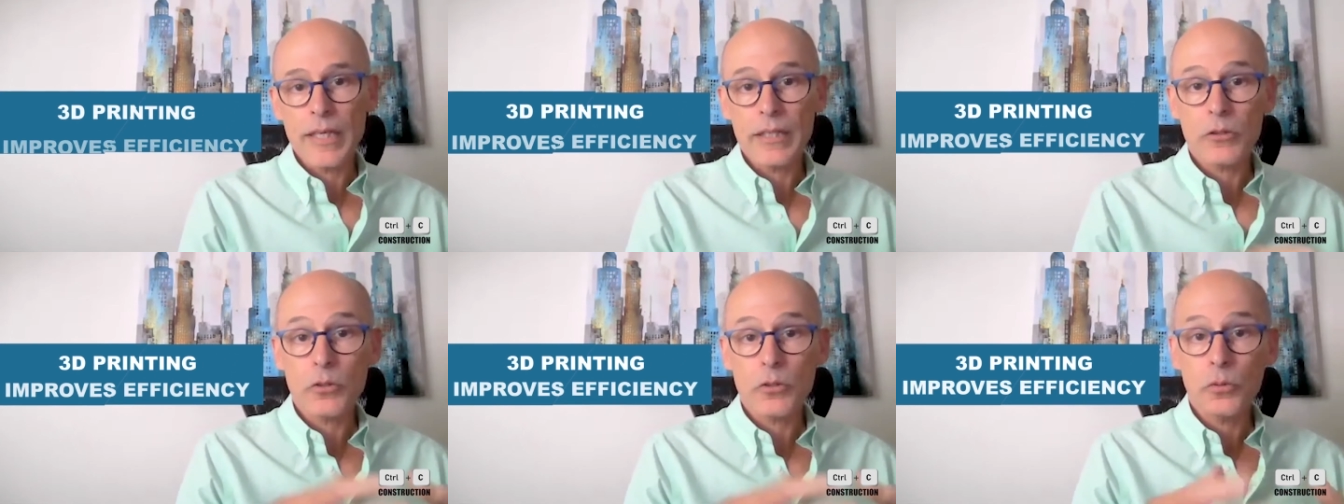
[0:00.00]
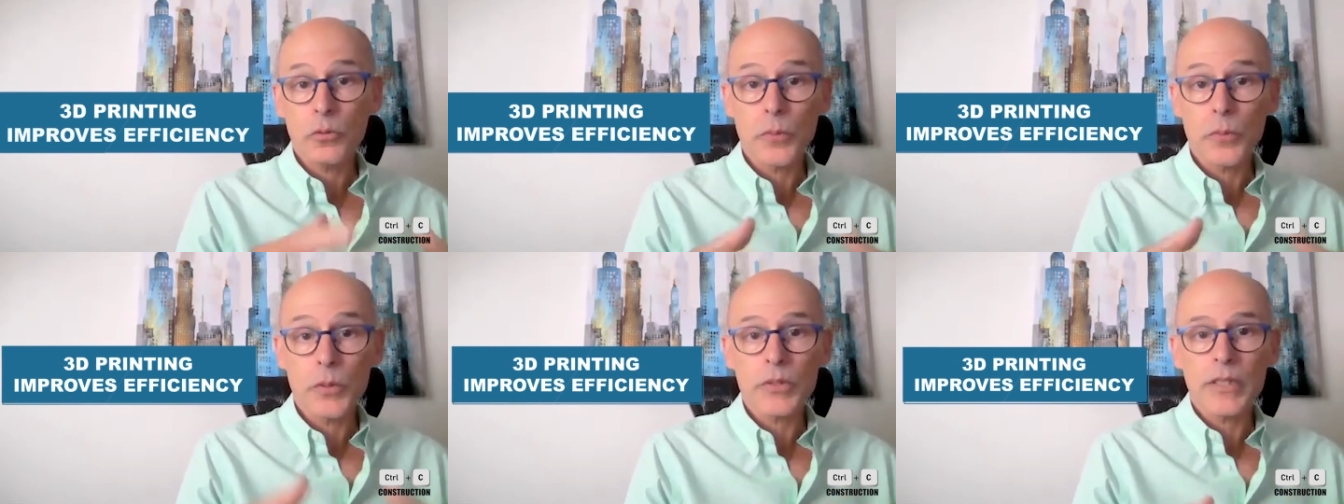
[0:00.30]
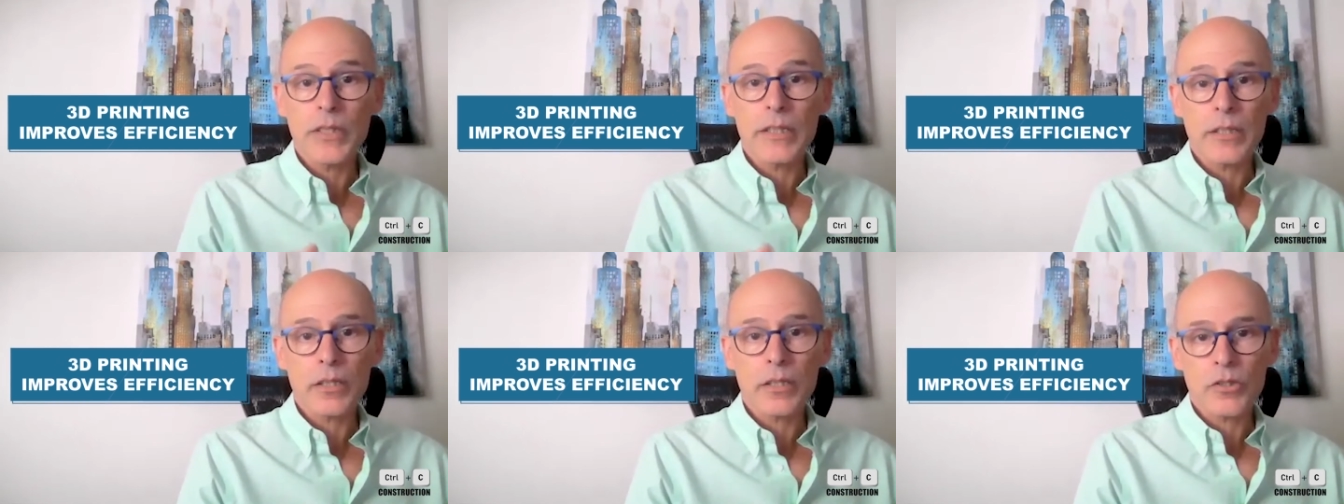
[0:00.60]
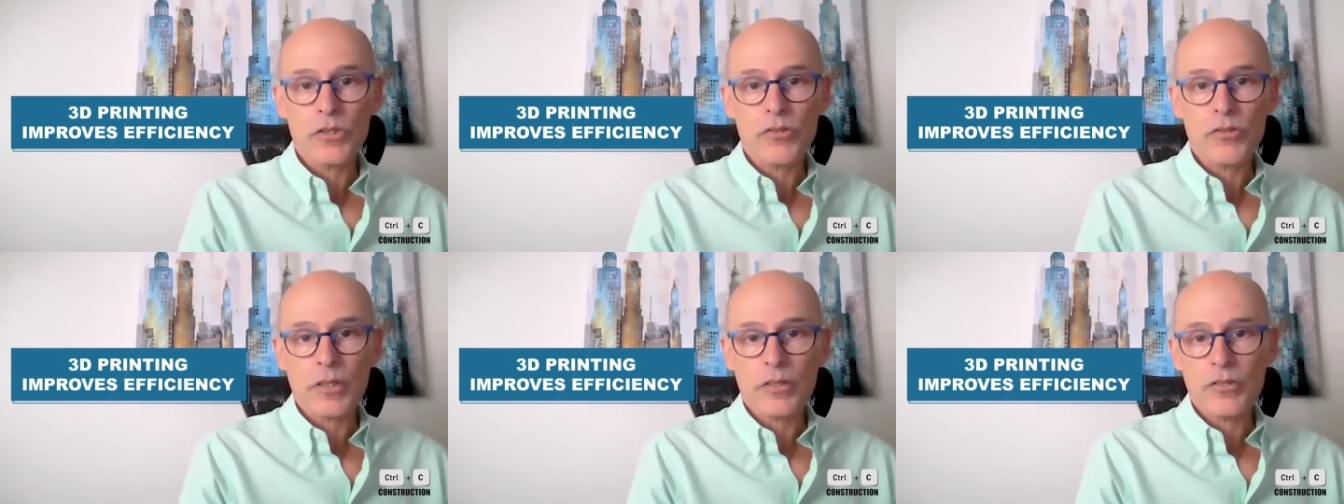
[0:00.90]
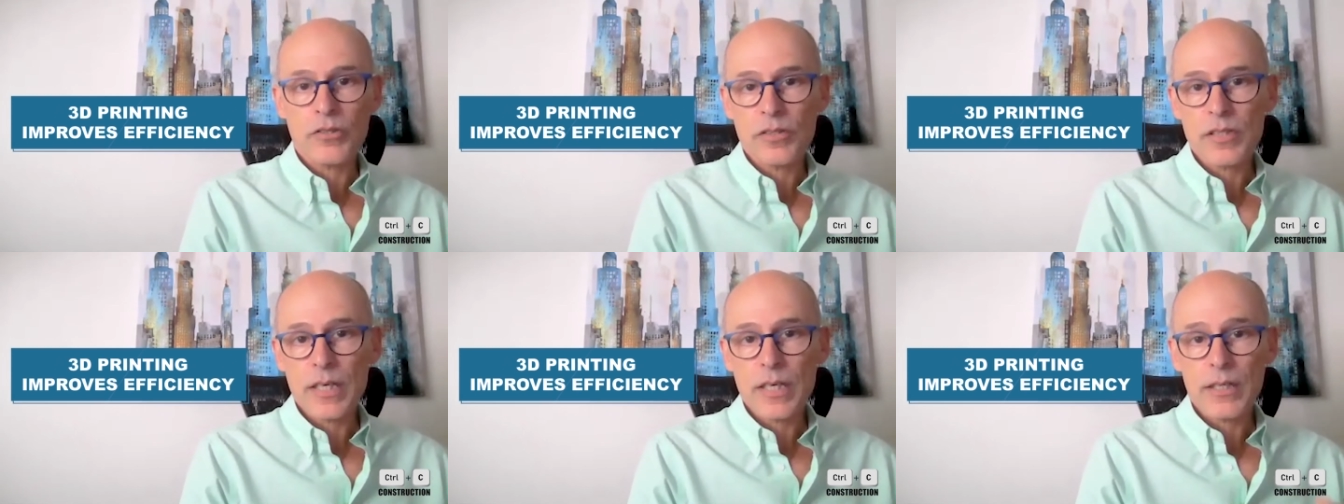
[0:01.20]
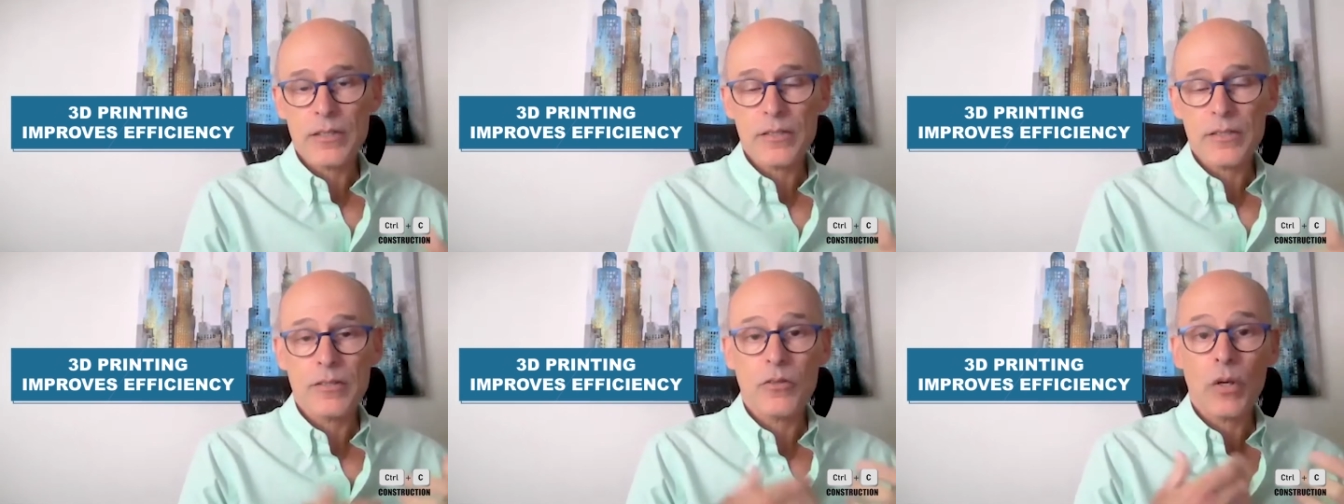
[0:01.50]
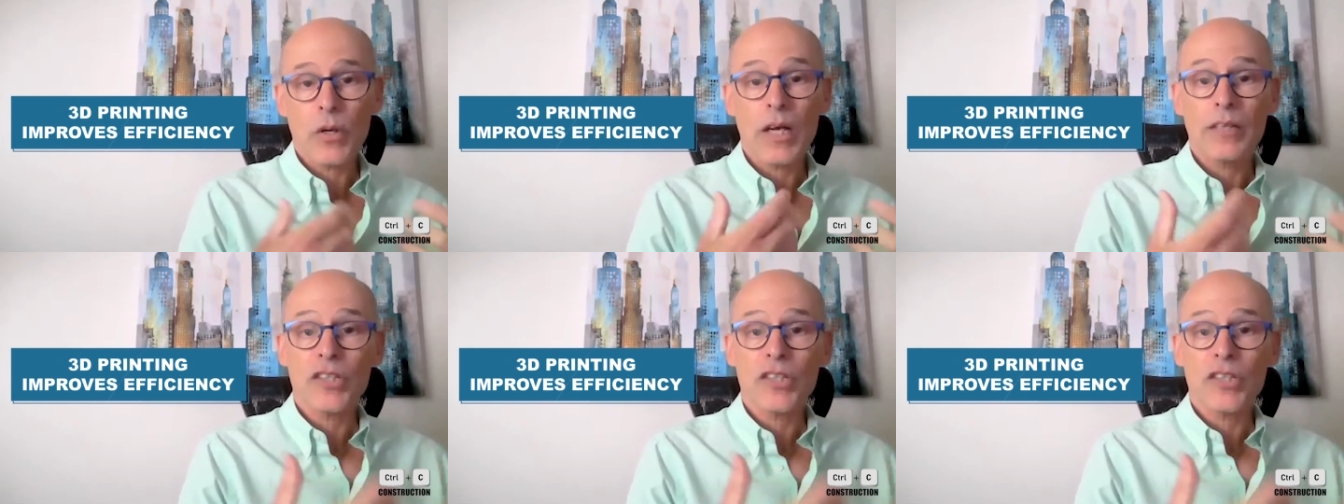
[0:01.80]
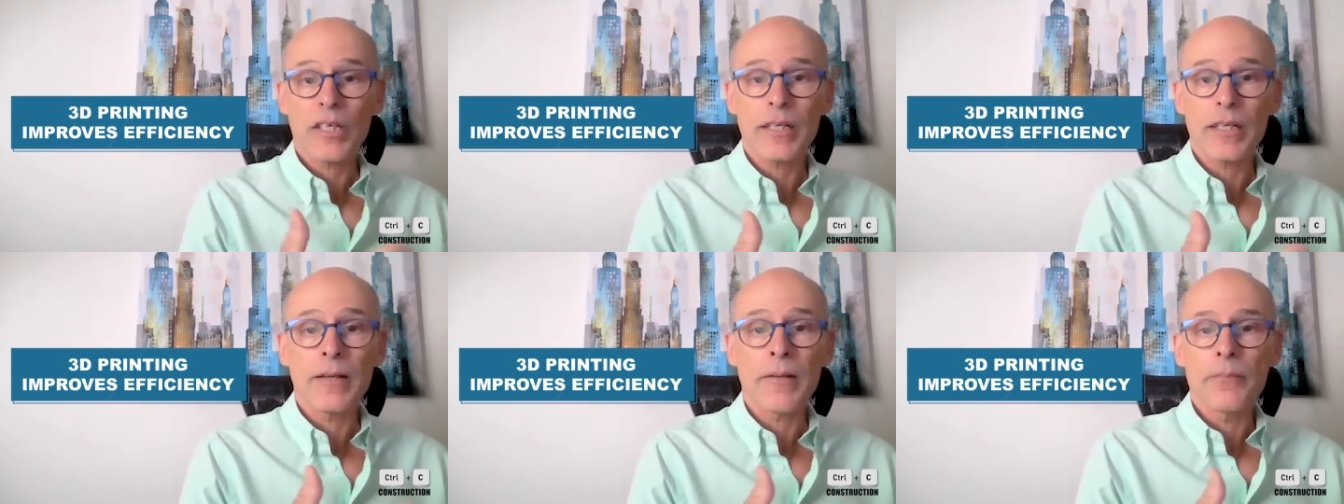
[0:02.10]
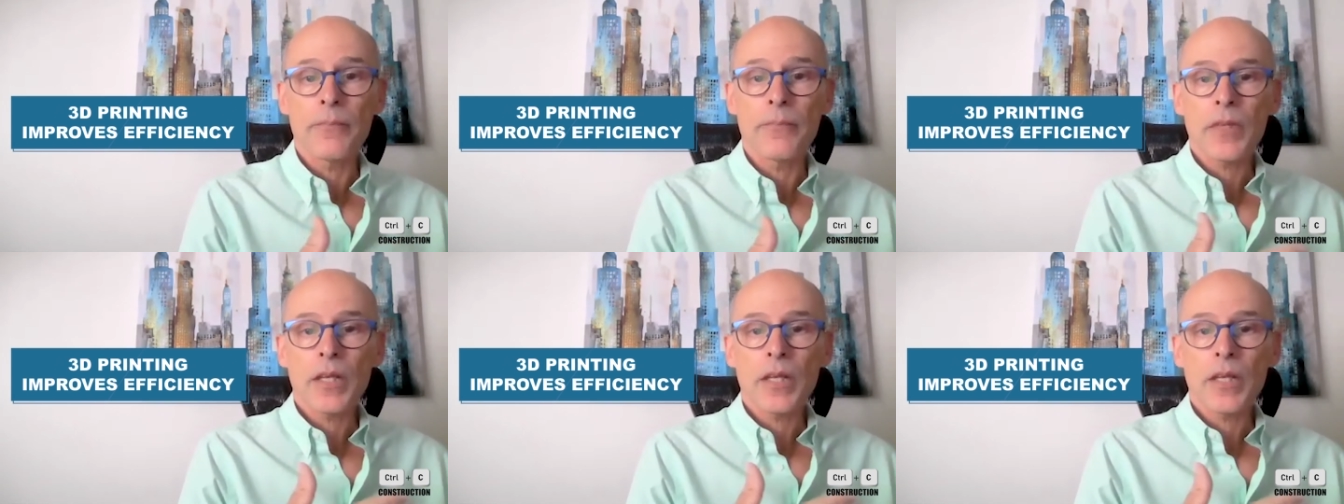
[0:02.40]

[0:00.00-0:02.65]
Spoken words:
to put in the construction sites to actually